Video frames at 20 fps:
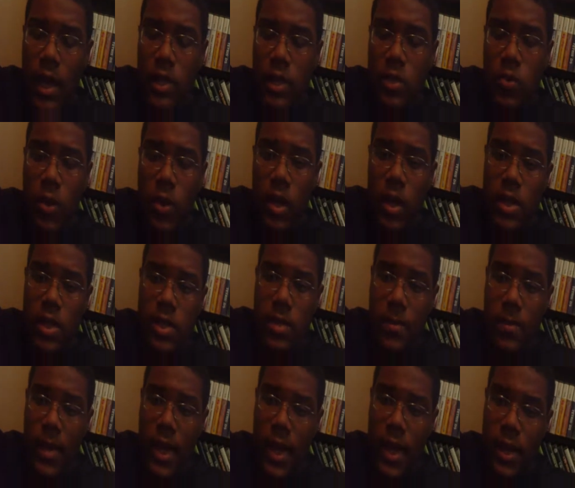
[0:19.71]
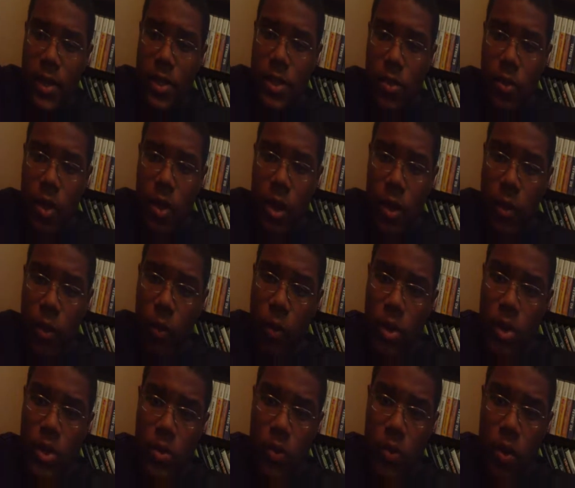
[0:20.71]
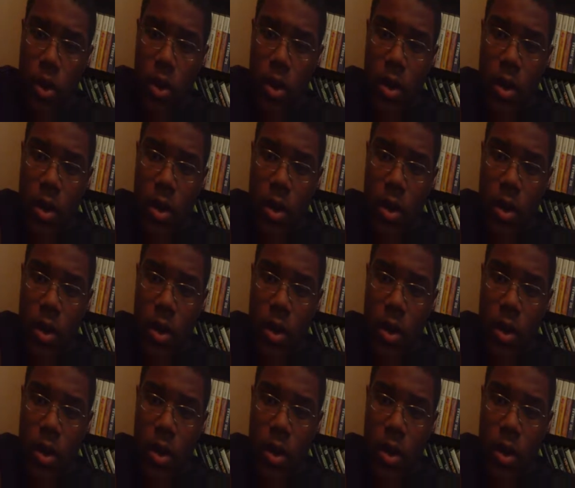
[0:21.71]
as well as the PS3, which